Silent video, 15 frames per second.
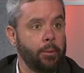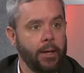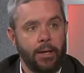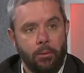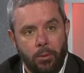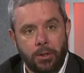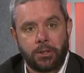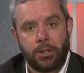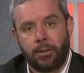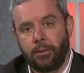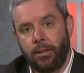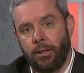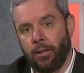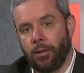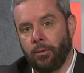but he wasn't,
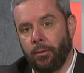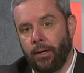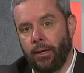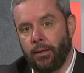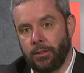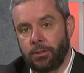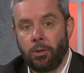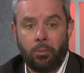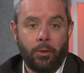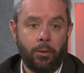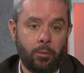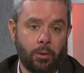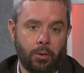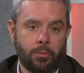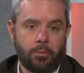you know, so we
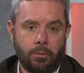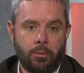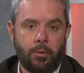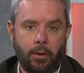were